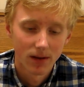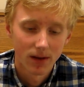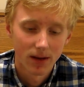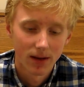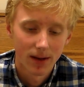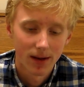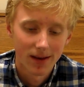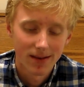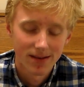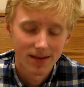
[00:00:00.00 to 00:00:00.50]

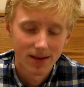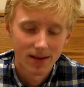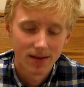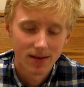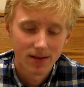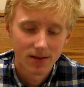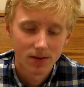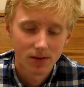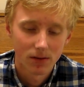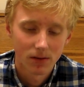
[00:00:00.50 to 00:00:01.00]

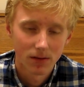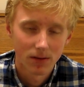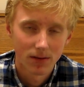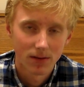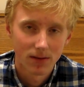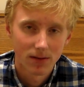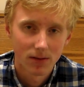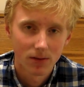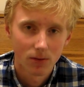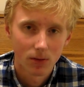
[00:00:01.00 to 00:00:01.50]
It's
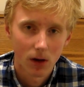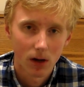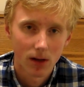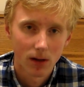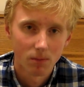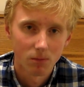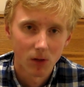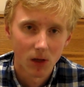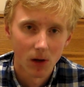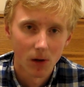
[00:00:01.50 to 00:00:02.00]
struck
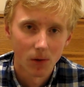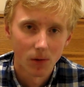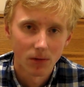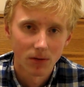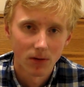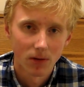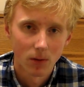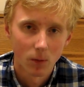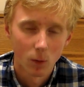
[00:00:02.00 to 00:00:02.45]
a blow to